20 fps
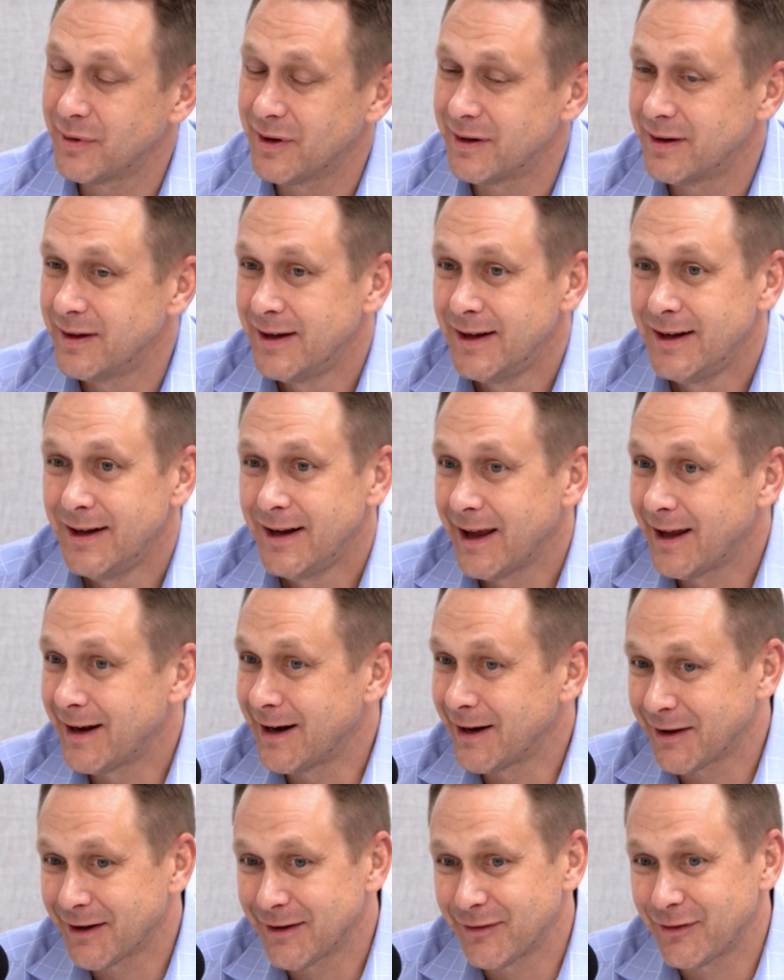But
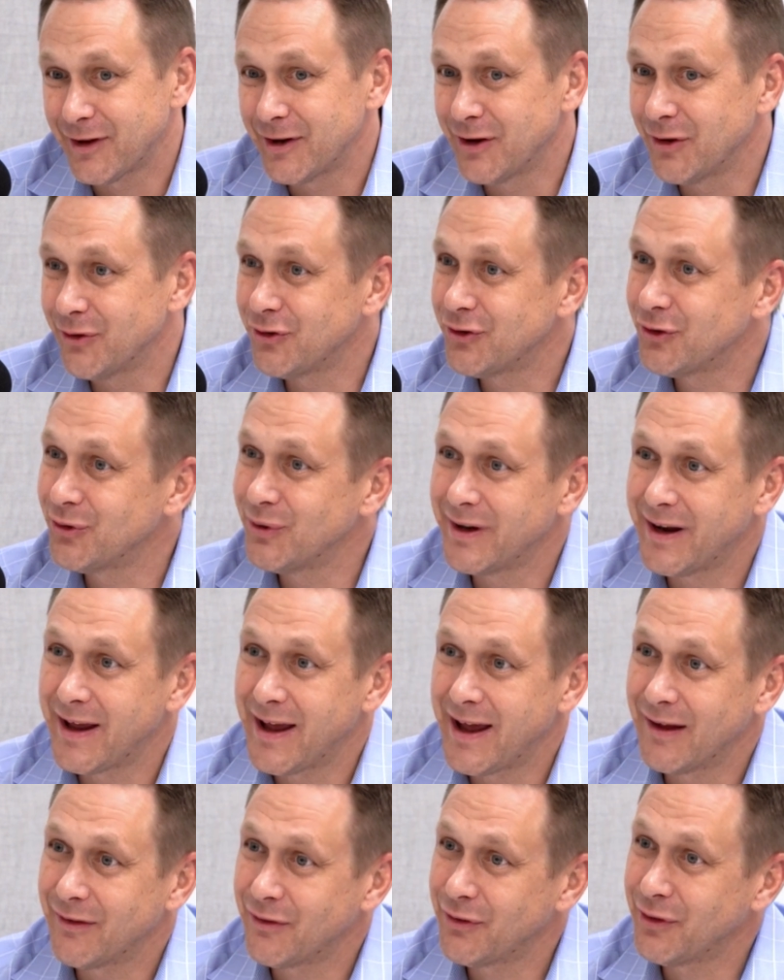and it continues to
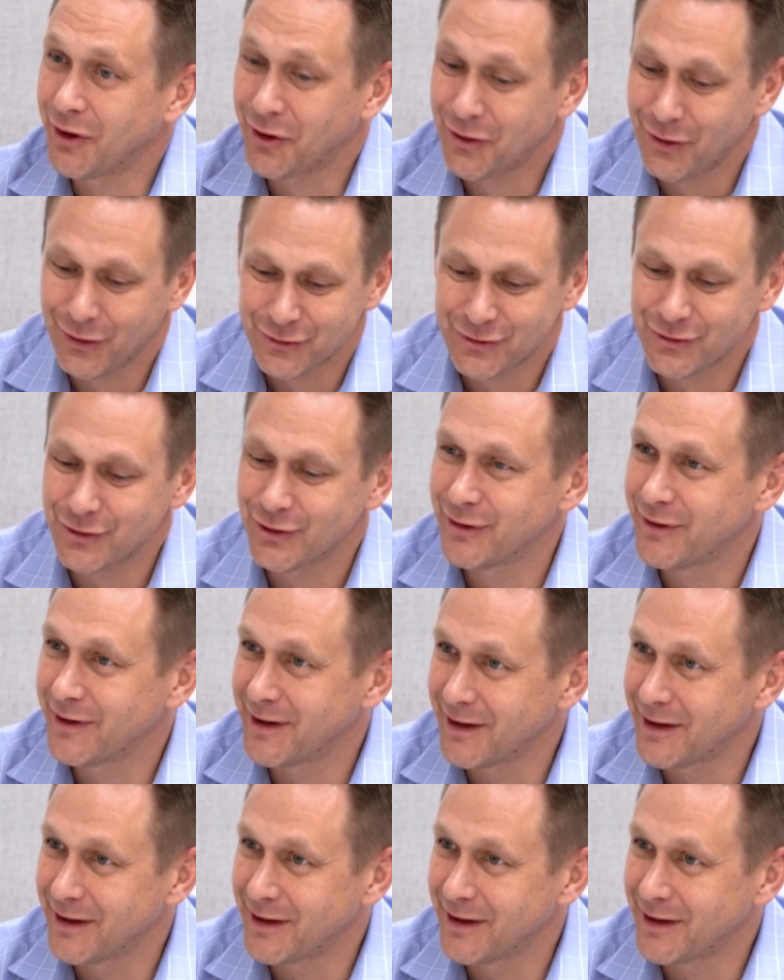enhance the culture,